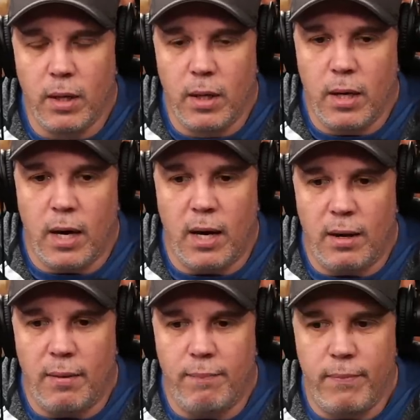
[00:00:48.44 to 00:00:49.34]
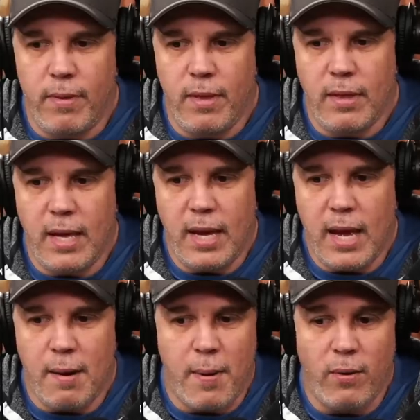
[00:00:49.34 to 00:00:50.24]
Um, they
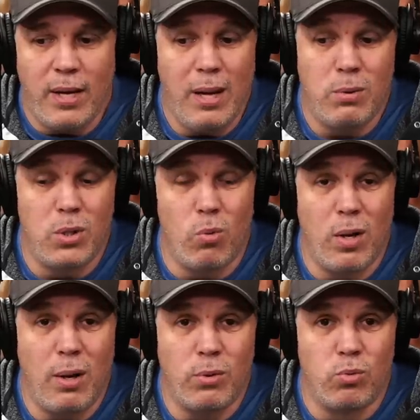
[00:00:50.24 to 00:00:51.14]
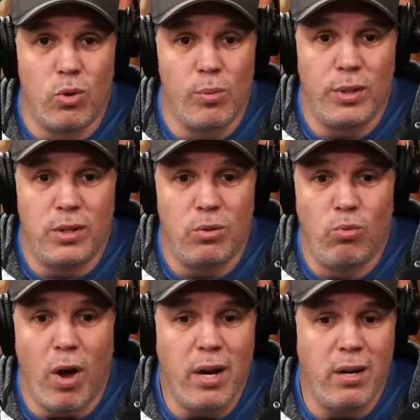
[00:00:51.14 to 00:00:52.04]
apparently he was the one that was rumored to
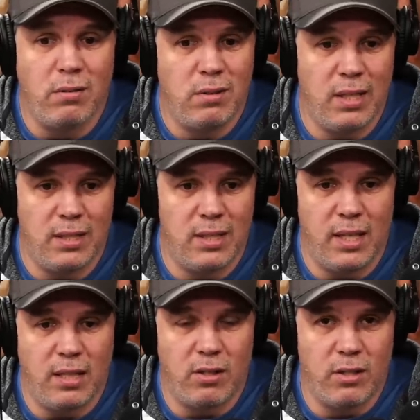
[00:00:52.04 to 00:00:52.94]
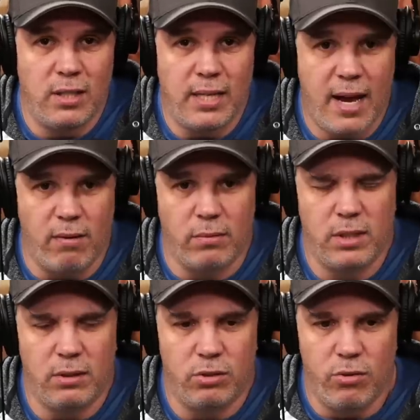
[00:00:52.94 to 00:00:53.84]
run D C, and he turned it down. We'll
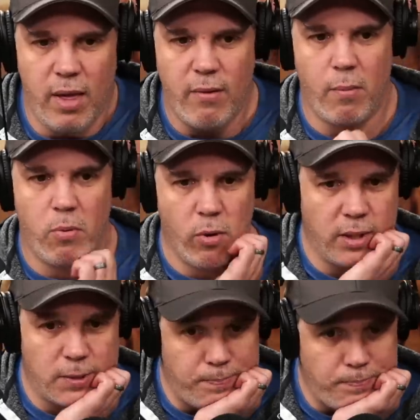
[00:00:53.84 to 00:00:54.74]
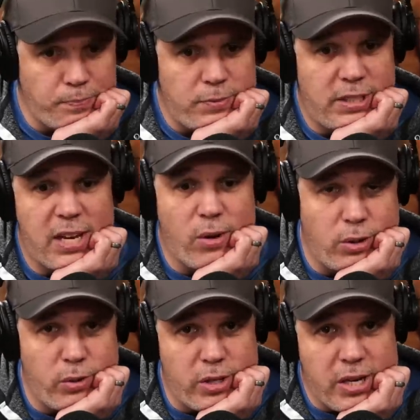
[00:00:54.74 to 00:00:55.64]
see how true that report is. Diego
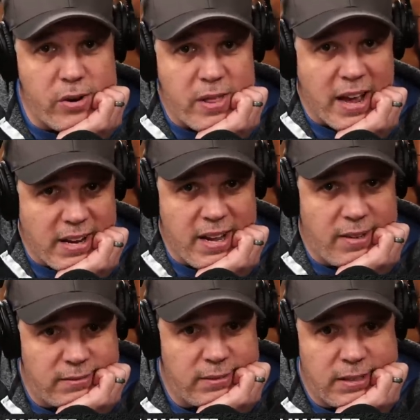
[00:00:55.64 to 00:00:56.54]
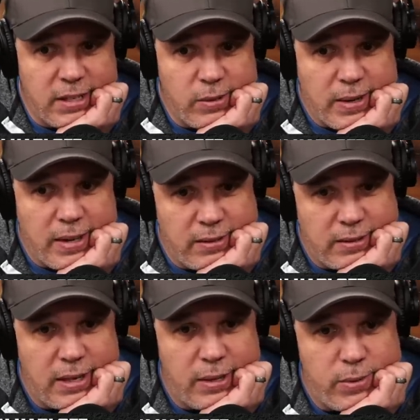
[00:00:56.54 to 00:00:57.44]
Luna, you hear that guy? Well,
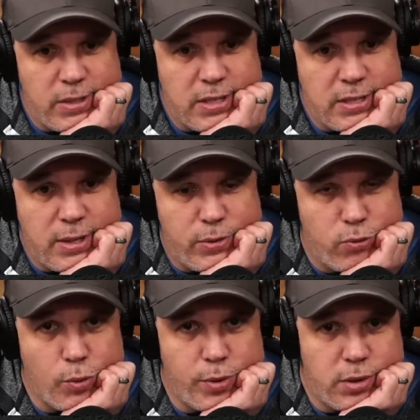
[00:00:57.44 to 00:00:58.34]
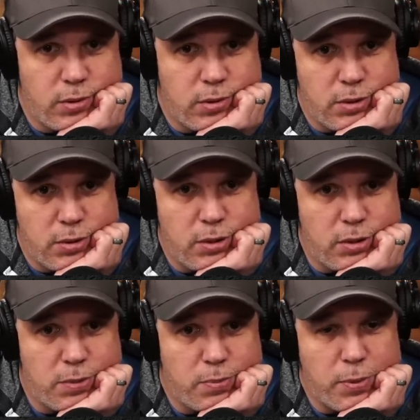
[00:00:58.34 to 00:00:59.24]
he was uh, he was rumored to
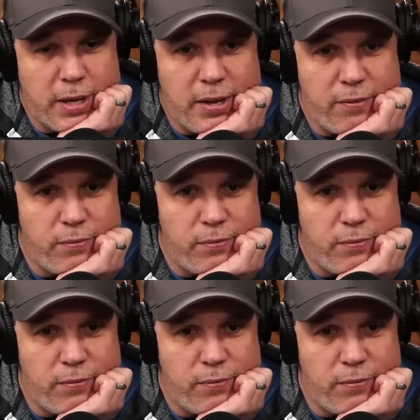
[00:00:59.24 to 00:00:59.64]
to play